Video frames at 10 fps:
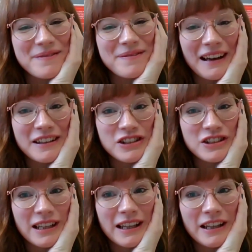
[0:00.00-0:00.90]
Yeah,
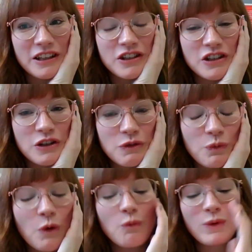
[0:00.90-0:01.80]

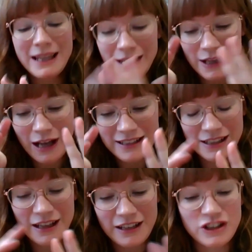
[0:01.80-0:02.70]
we as
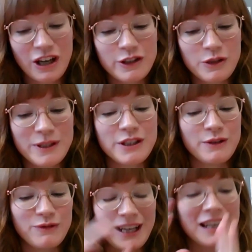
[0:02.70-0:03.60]
a charity, we
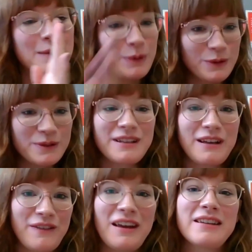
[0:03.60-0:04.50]
do regular pulse
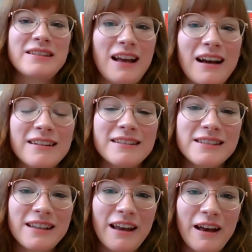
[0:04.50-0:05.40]
surveys, and